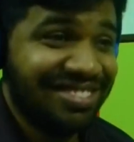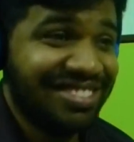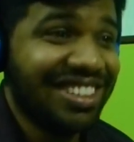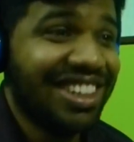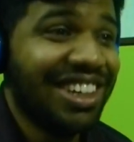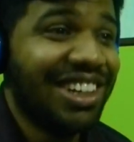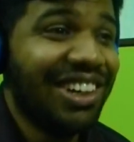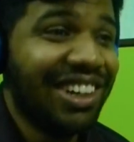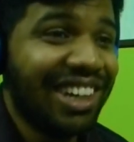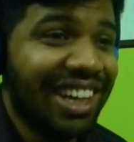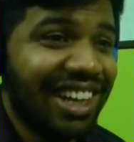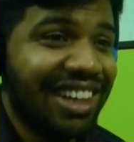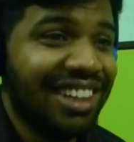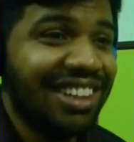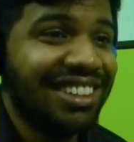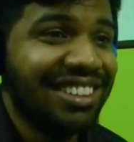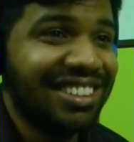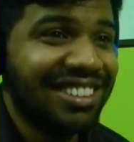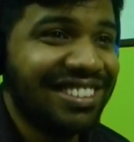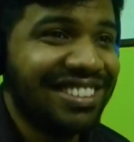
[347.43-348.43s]

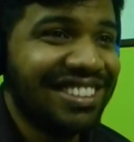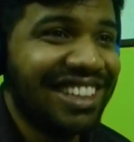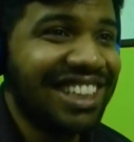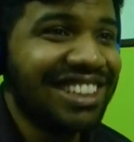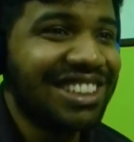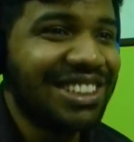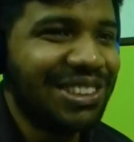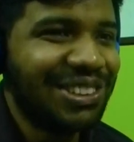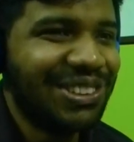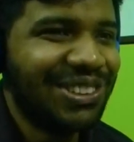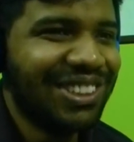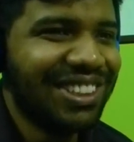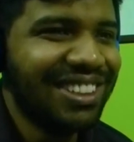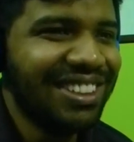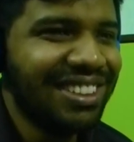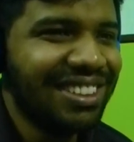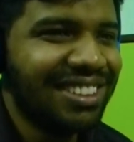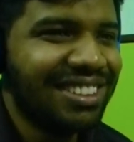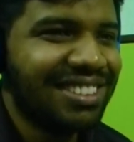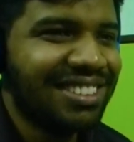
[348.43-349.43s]
Okay, that's
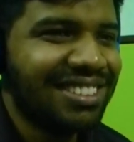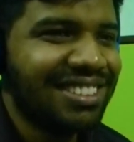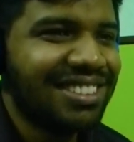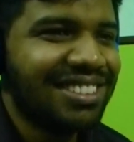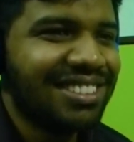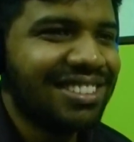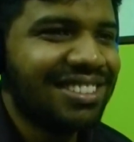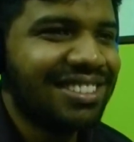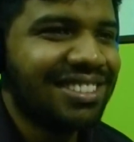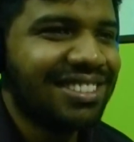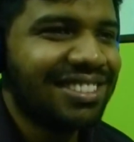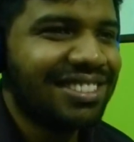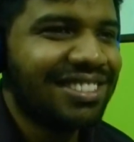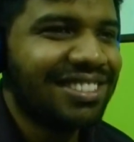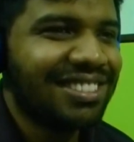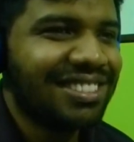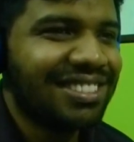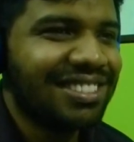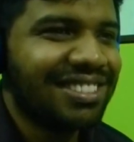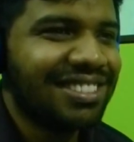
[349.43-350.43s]
cool.
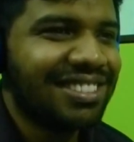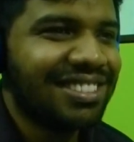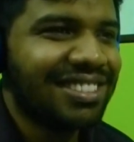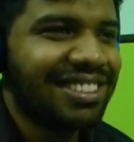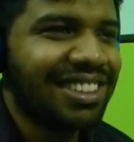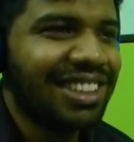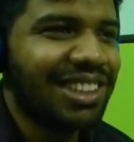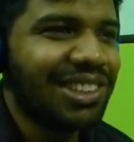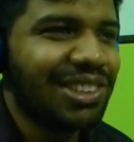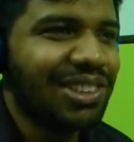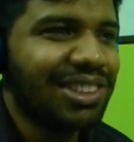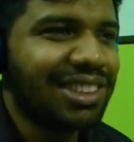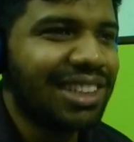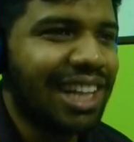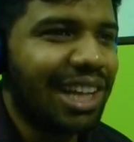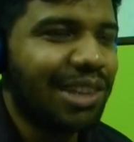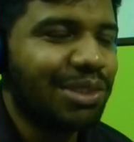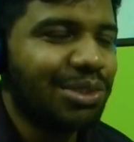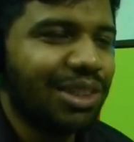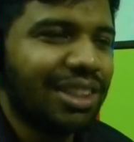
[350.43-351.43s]
So he chose
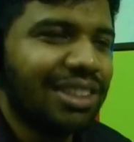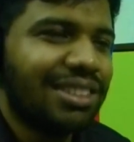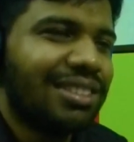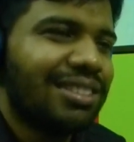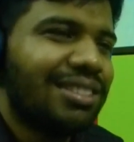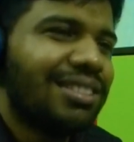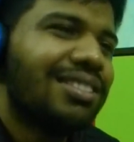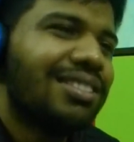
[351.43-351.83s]
that one.